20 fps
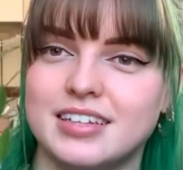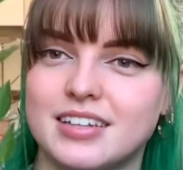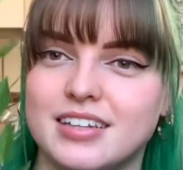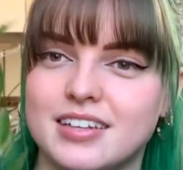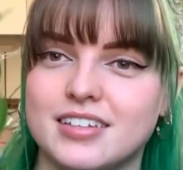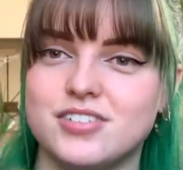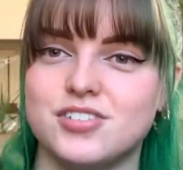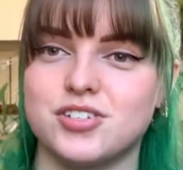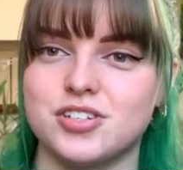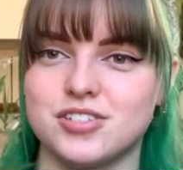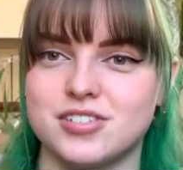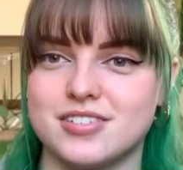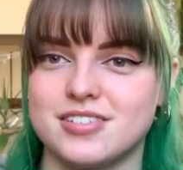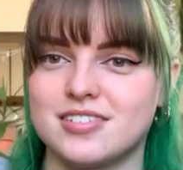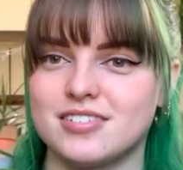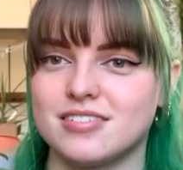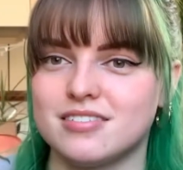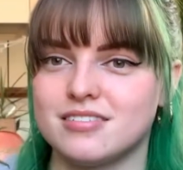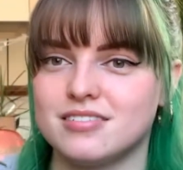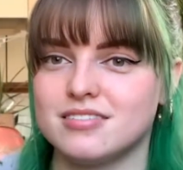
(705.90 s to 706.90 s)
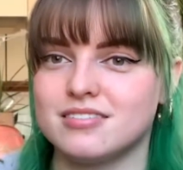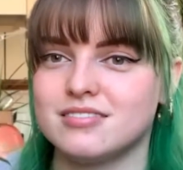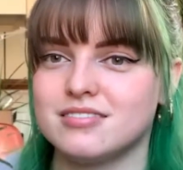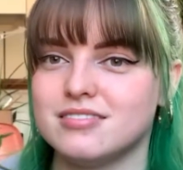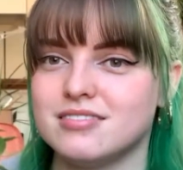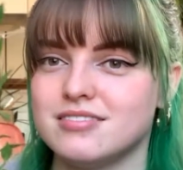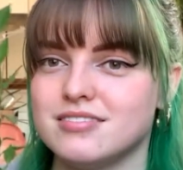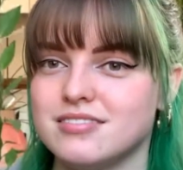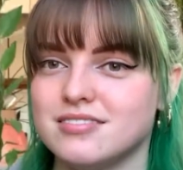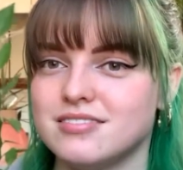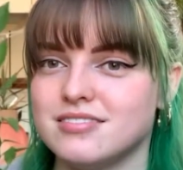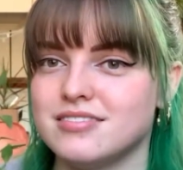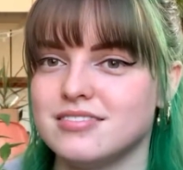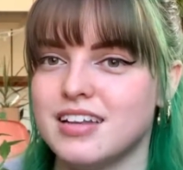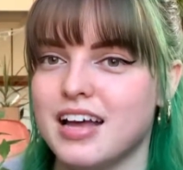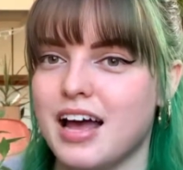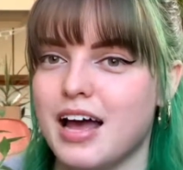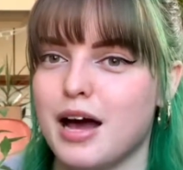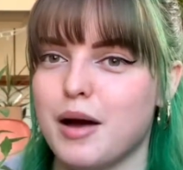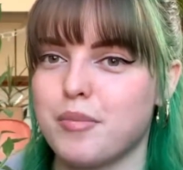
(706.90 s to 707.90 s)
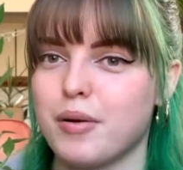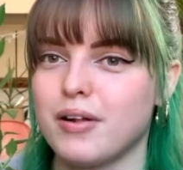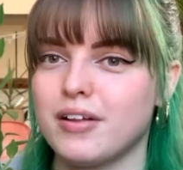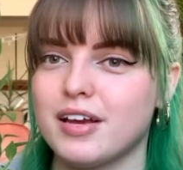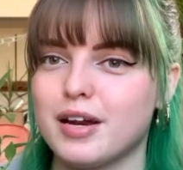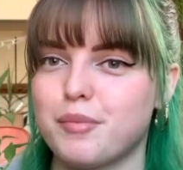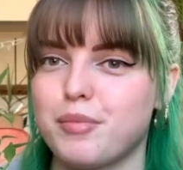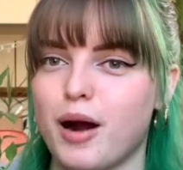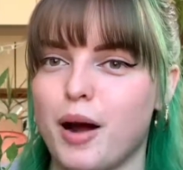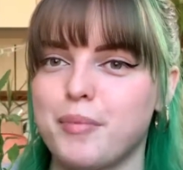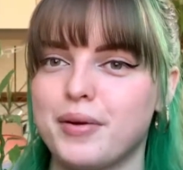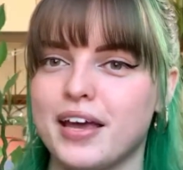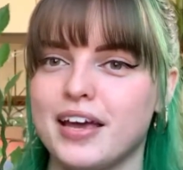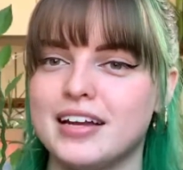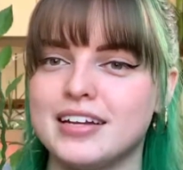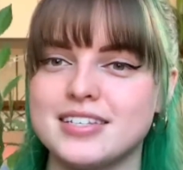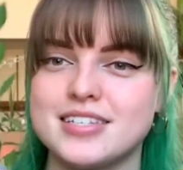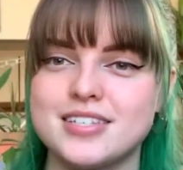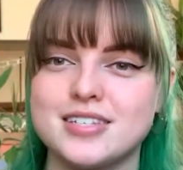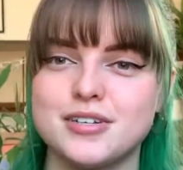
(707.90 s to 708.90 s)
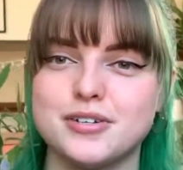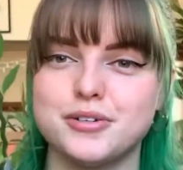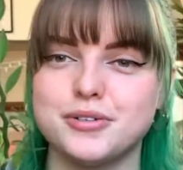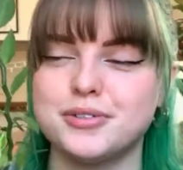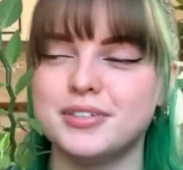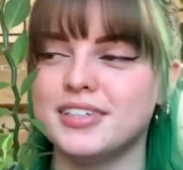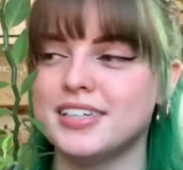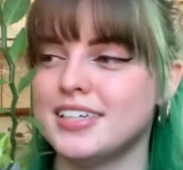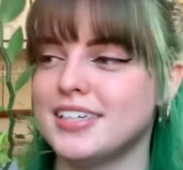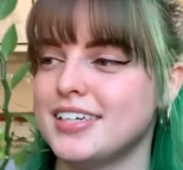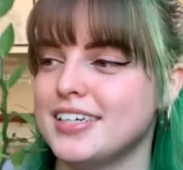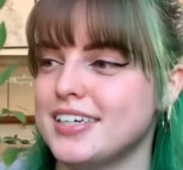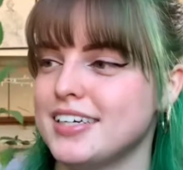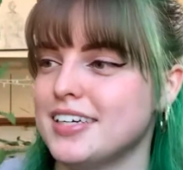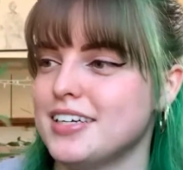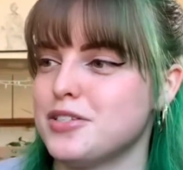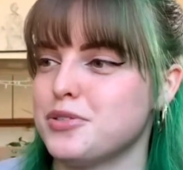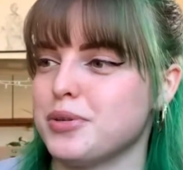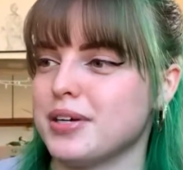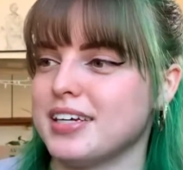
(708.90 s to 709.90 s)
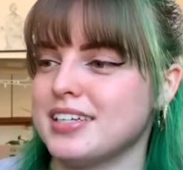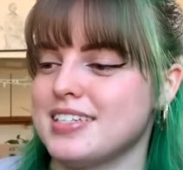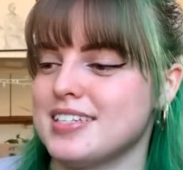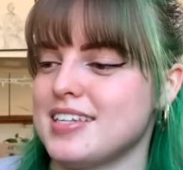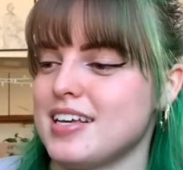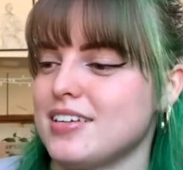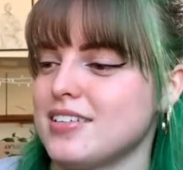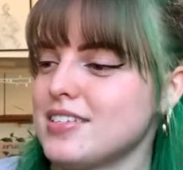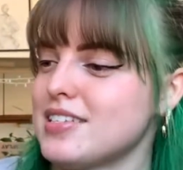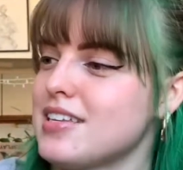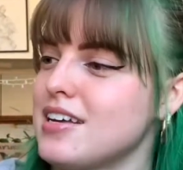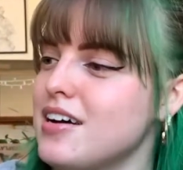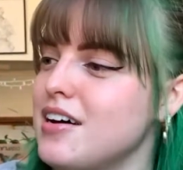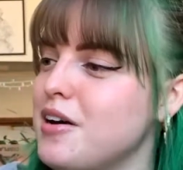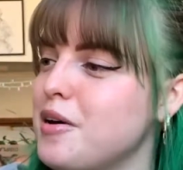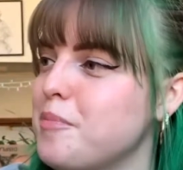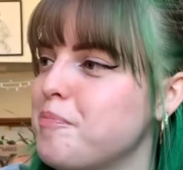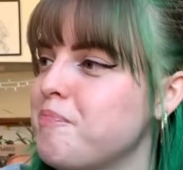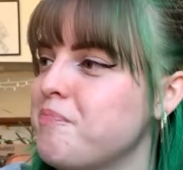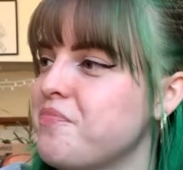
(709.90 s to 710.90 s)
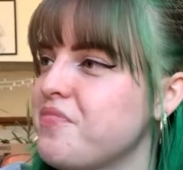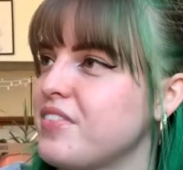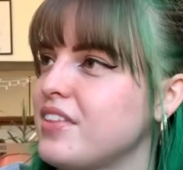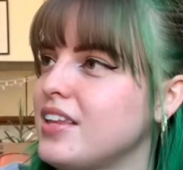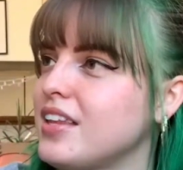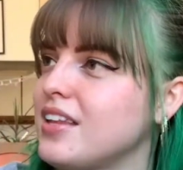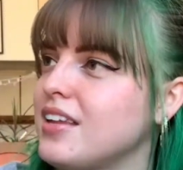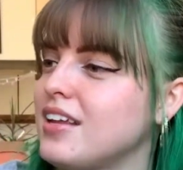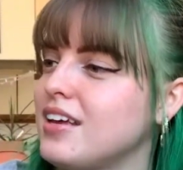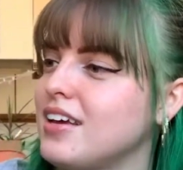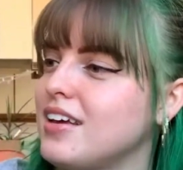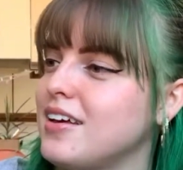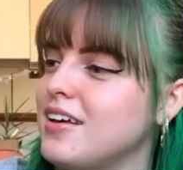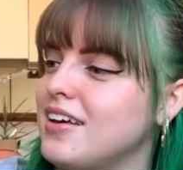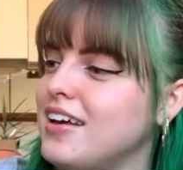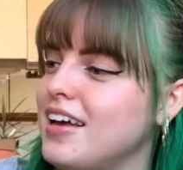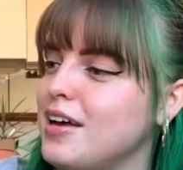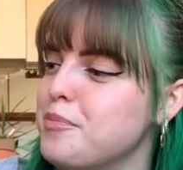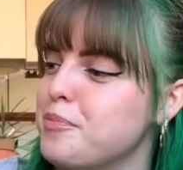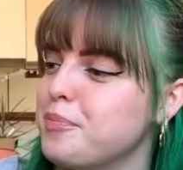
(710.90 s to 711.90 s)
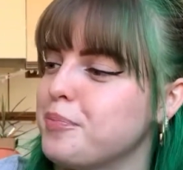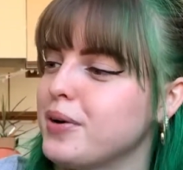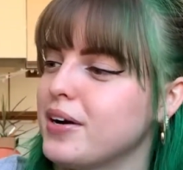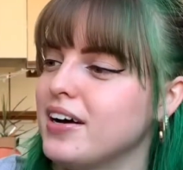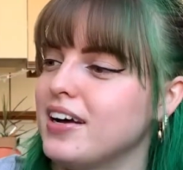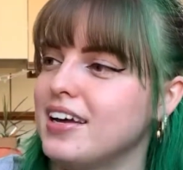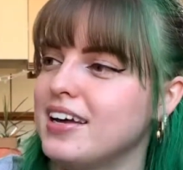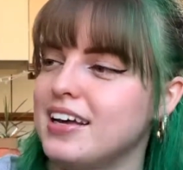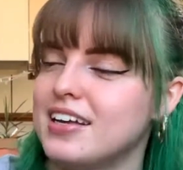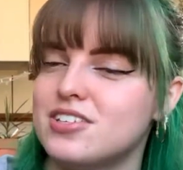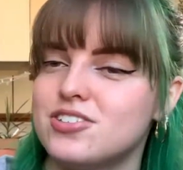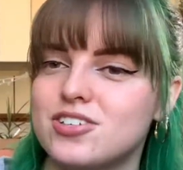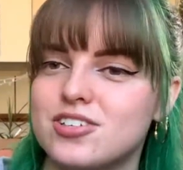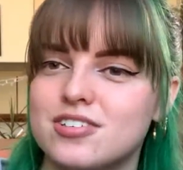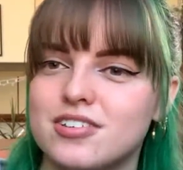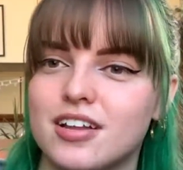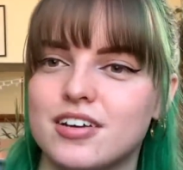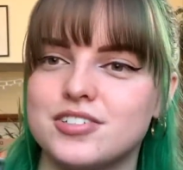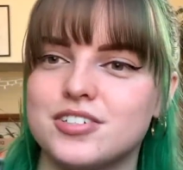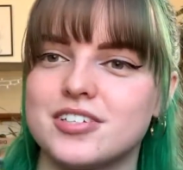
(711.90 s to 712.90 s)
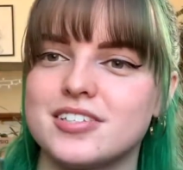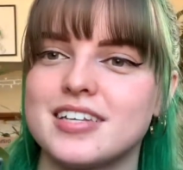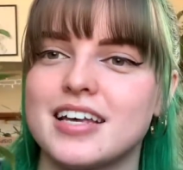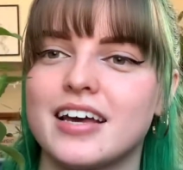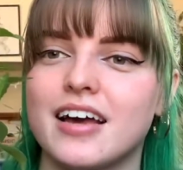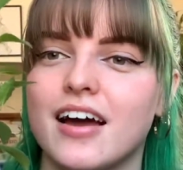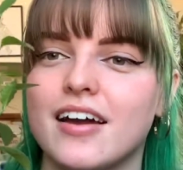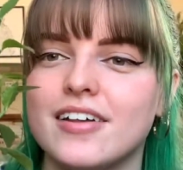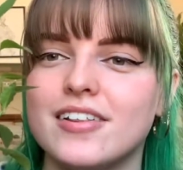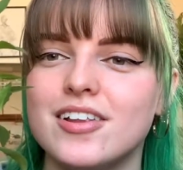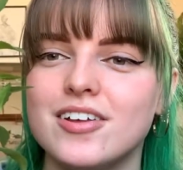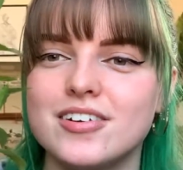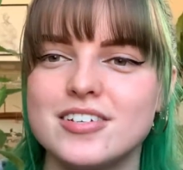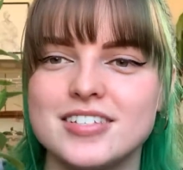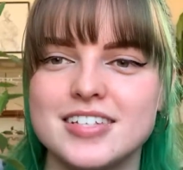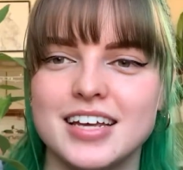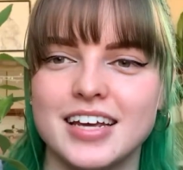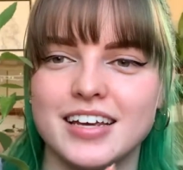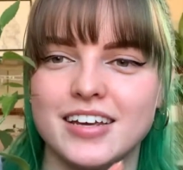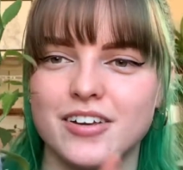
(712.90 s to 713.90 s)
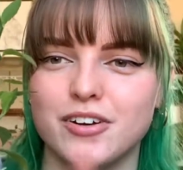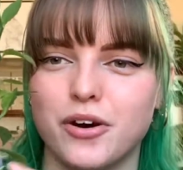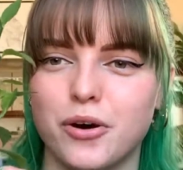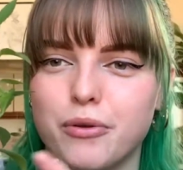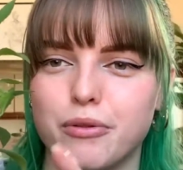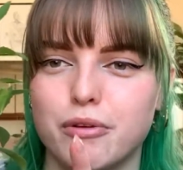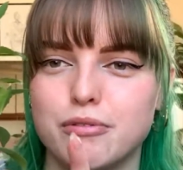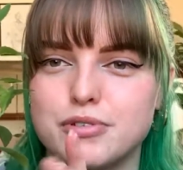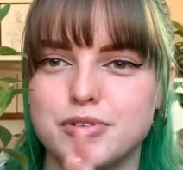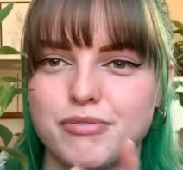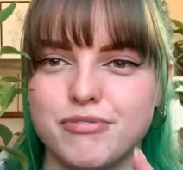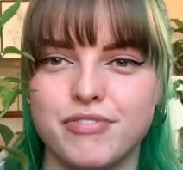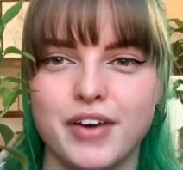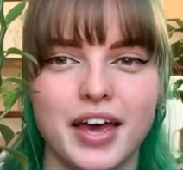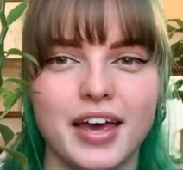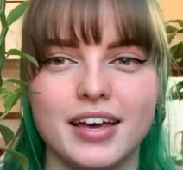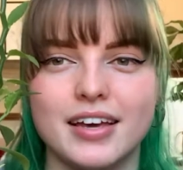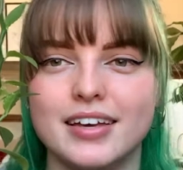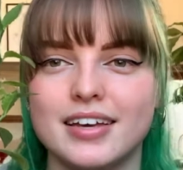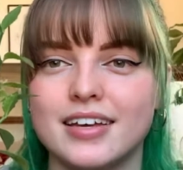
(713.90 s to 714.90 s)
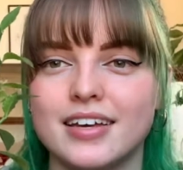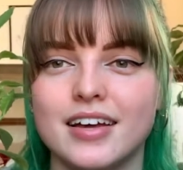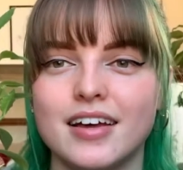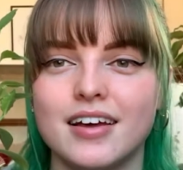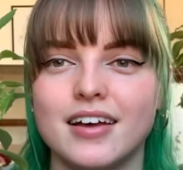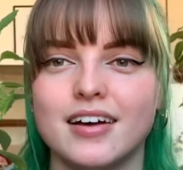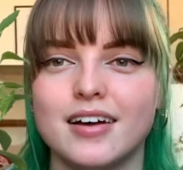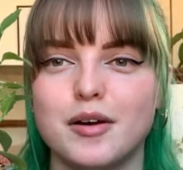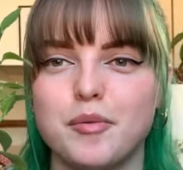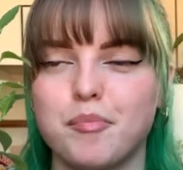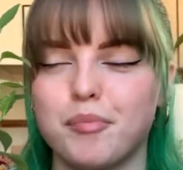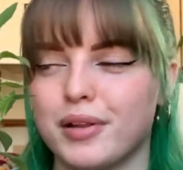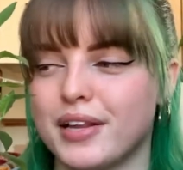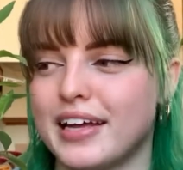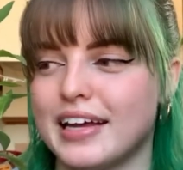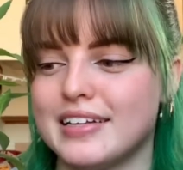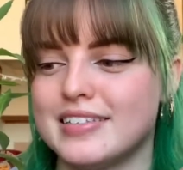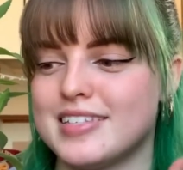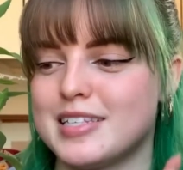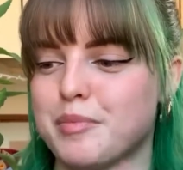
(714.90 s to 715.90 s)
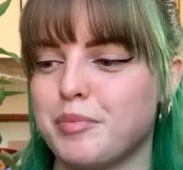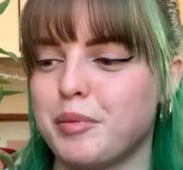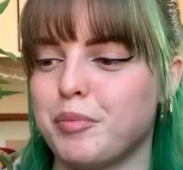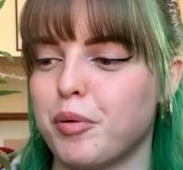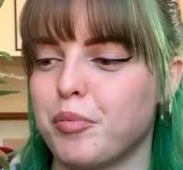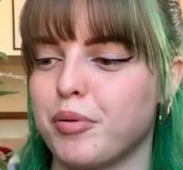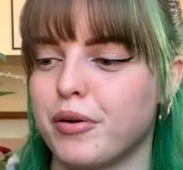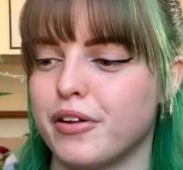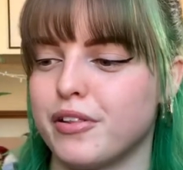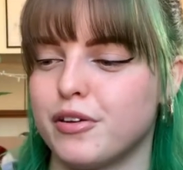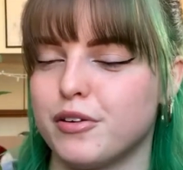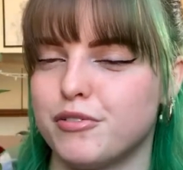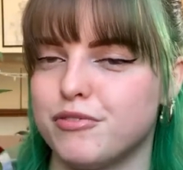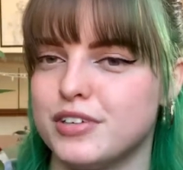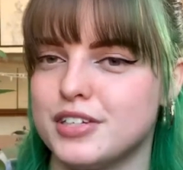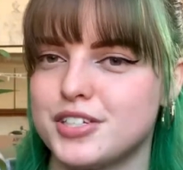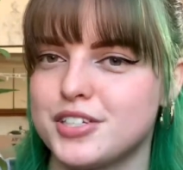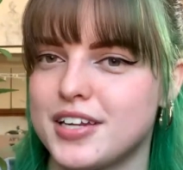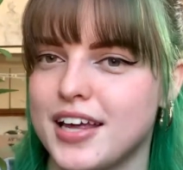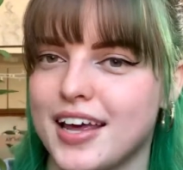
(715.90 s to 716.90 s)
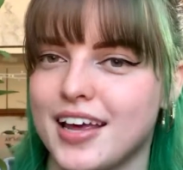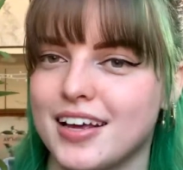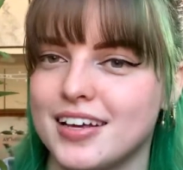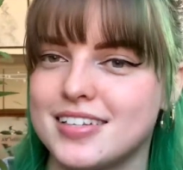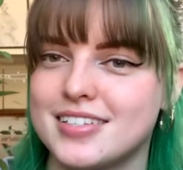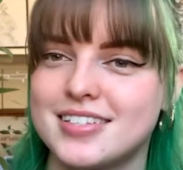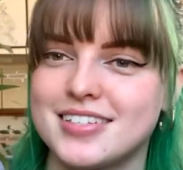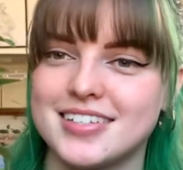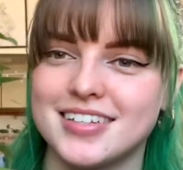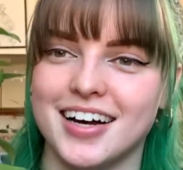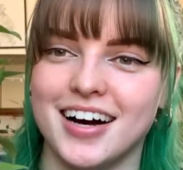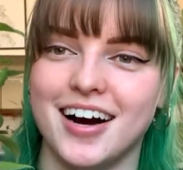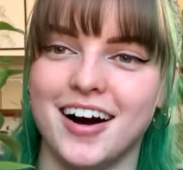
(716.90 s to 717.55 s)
It's just, I'm probably gonna propagate it soon so I can sell some, but it's just luscious. It kind of looks like, you know, those fake plants that people put in their fish tanks.